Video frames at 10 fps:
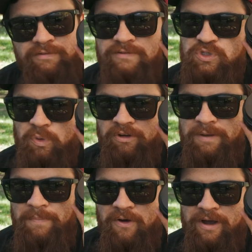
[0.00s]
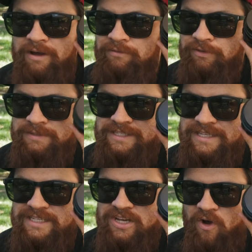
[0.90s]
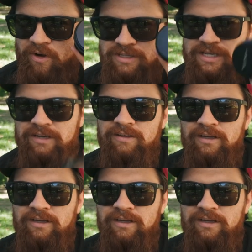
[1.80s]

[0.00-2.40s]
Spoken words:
Swirly Bokeh from TTArtisan?